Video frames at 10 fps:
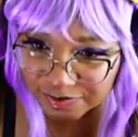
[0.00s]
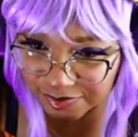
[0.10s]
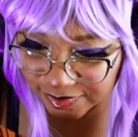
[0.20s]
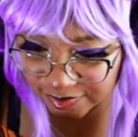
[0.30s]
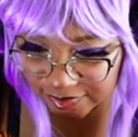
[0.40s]

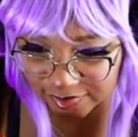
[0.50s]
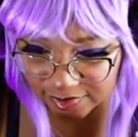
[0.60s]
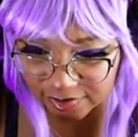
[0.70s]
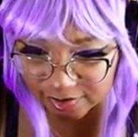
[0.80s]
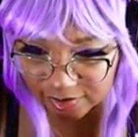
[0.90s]

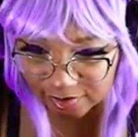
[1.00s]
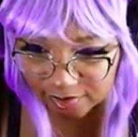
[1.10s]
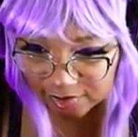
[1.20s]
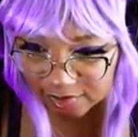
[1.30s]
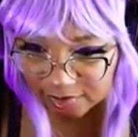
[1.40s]

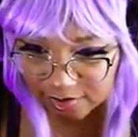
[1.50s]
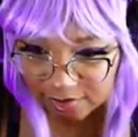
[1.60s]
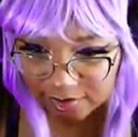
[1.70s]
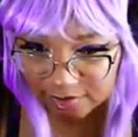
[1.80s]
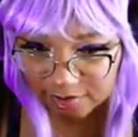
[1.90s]

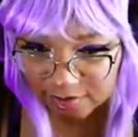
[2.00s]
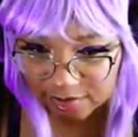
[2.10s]
(silence)